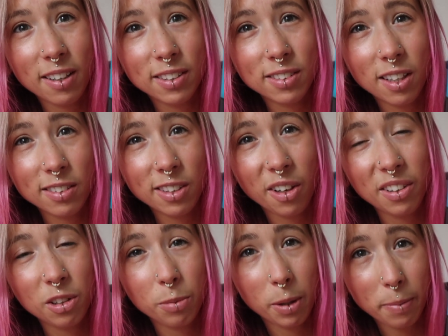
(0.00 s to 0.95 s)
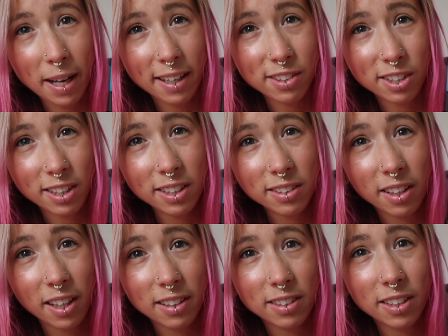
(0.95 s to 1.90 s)
start to go a little bit patchy, so
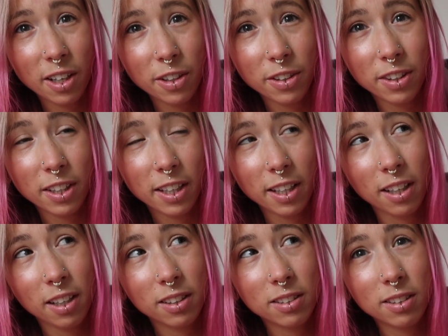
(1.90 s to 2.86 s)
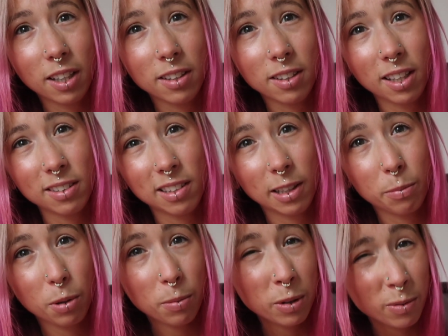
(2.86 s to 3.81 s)
that's the only thing, and I'd say that that's
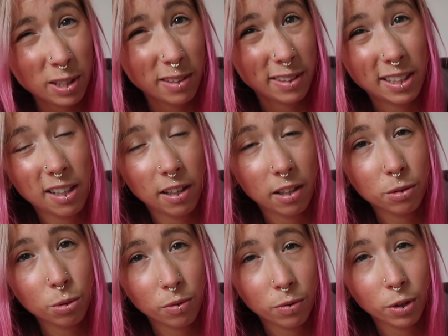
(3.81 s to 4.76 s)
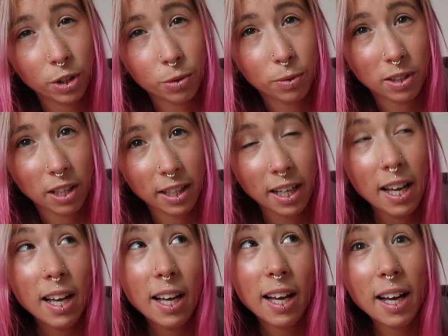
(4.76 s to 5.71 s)
like probably really hard to avoid with like
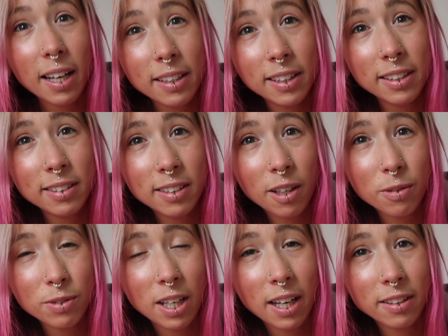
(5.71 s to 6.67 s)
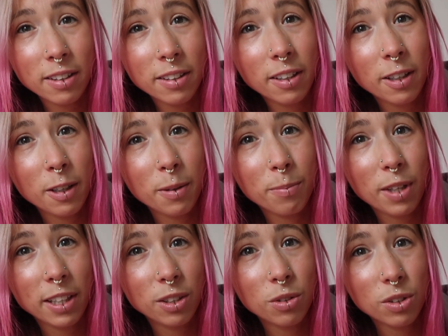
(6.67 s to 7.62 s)
any self tanner
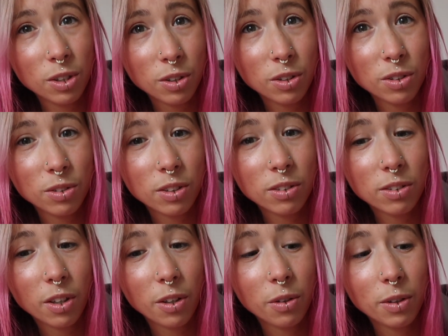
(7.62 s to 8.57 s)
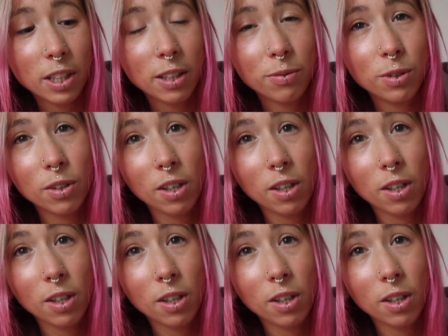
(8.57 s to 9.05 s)
that you use. So if